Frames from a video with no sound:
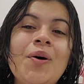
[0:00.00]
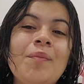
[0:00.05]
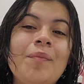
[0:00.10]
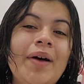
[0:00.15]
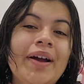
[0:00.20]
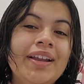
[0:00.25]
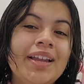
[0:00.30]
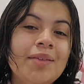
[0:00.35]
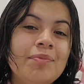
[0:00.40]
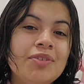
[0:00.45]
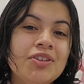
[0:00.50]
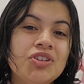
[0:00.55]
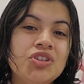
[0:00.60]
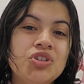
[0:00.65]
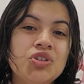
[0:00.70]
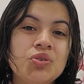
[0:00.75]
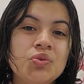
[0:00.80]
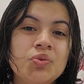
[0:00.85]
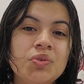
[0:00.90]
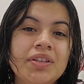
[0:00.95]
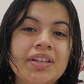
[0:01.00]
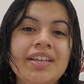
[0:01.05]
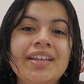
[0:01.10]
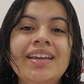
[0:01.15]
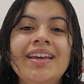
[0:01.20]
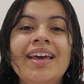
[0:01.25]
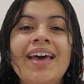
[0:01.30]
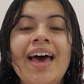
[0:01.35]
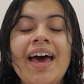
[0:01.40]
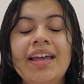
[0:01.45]
My name is
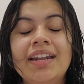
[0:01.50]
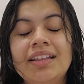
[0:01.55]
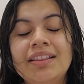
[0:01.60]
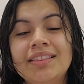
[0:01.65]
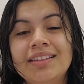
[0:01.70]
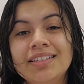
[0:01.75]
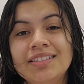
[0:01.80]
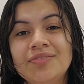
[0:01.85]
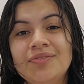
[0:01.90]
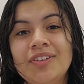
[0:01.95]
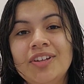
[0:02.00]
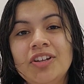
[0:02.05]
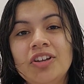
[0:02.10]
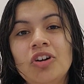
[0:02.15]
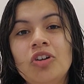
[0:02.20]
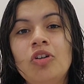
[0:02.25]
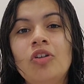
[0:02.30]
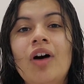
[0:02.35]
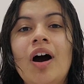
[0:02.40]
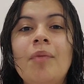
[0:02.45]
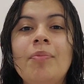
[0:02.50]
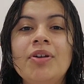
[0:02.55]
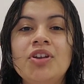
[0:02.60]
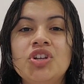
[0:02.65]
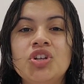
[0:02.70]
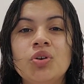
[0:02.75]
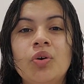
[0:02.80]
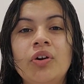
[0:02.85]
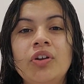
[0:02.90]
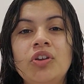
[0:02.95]
Julie, and in this video I'll be
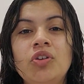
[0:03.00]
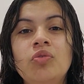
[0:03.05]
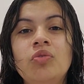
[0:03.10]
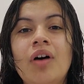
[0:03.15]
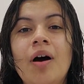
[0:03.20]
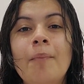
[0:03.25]
showing you